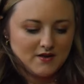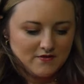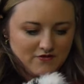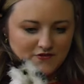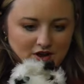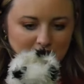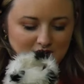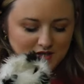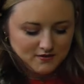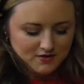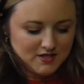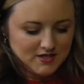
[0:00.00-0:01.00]

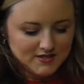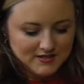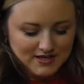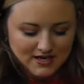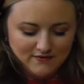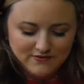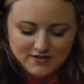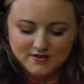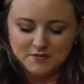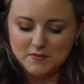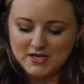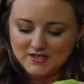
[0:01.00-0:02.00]
fur to the
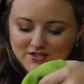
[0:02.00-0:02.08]
sleeves and